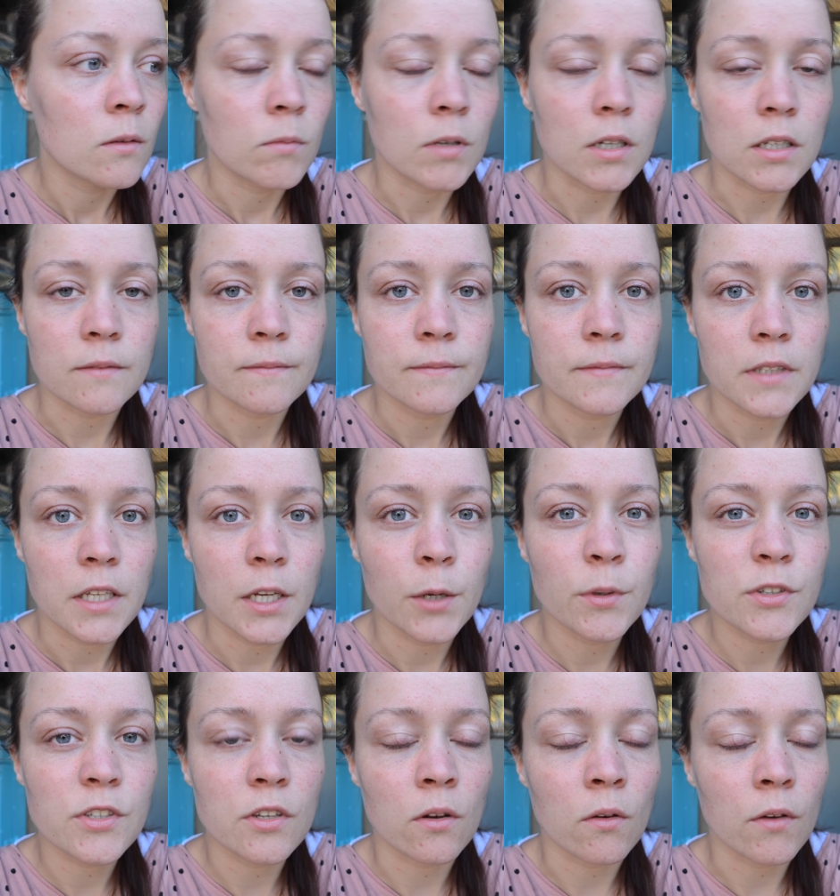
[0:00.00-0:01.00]
well, it
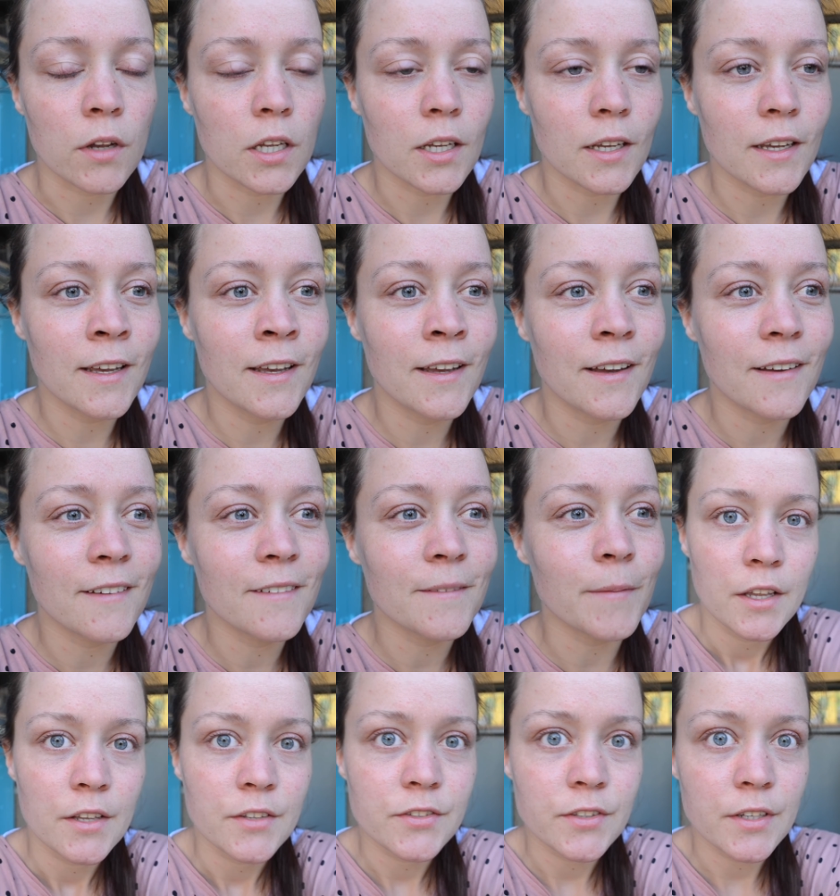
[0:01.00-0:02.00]
was annoying.
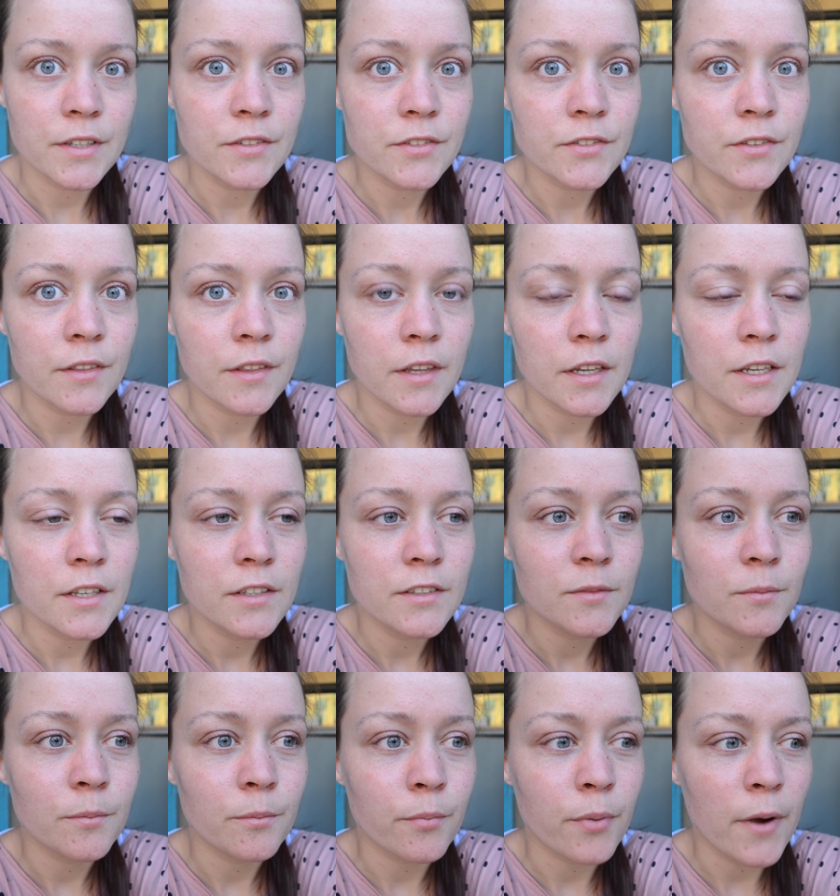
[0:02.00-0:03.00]
Since these